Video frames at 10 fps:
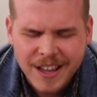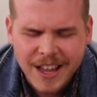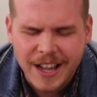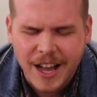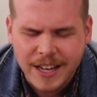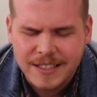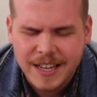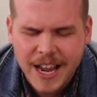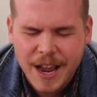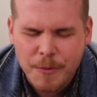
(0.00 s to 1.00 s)
And God,
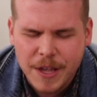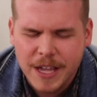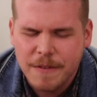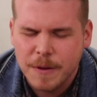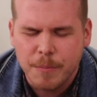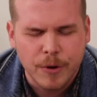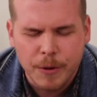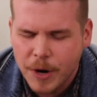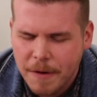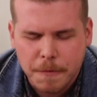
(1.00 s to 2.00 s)
today we even
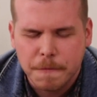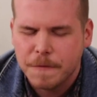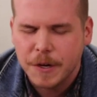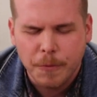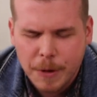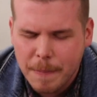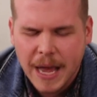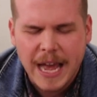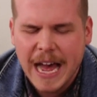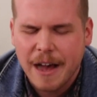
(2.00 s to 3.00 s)
bring whatever fear we
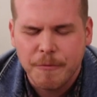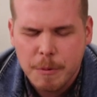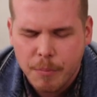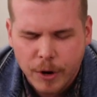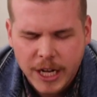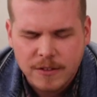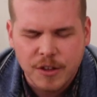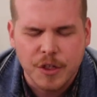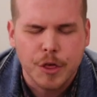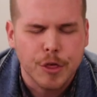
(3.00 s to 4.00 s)
might have, we bring it
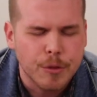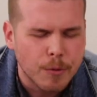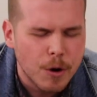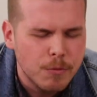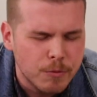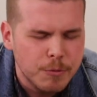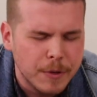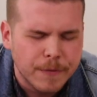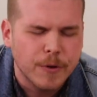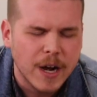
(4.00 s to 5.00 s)
to the throne room
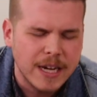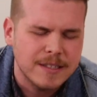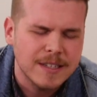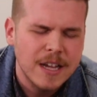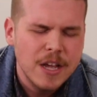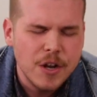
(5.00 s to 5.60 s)
of grace,